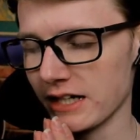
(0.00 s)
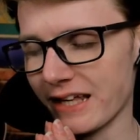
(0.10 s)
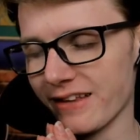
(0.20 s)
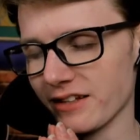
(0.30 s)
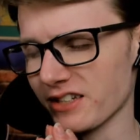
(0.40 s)

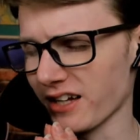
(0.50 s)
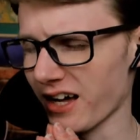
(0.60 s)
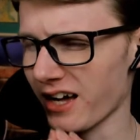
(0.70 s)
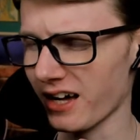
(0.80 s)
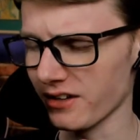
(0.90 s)
And then he's like,
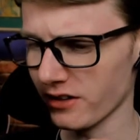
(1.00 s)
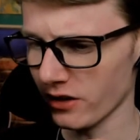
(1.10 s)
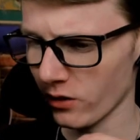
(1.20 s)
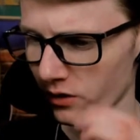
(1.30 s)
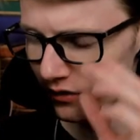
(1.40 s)
you
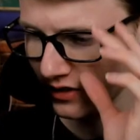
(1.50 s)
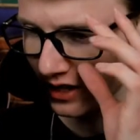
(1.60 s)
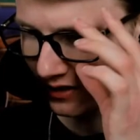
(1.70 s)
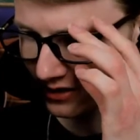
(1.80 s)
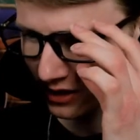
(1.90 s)
know, if
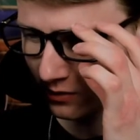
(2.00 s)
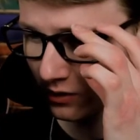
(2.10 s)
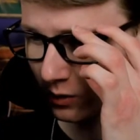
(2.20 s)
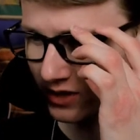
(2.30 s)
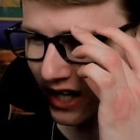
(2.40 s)
killing someone
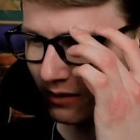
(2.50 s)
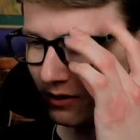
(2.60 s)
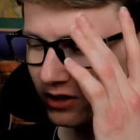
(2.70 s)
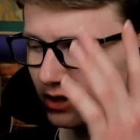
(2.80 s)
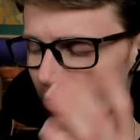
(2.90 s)
will taint
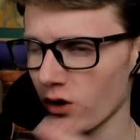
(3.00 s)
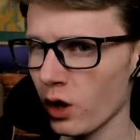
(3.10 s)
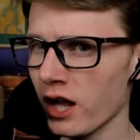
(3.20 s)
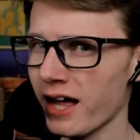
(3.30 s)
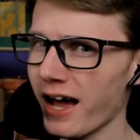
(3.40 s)
my
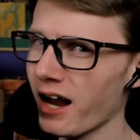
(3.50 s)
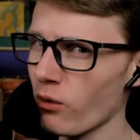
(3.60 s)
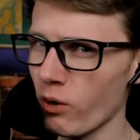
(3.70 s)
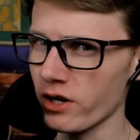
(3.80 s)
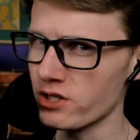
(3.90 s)
soul, I
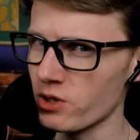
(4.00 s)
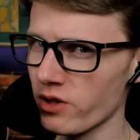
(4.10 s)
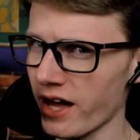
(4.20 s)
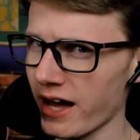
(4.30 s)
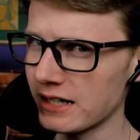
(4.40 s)
don't want to do
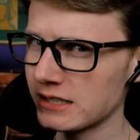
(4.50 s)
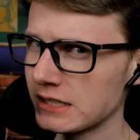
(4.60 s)
that.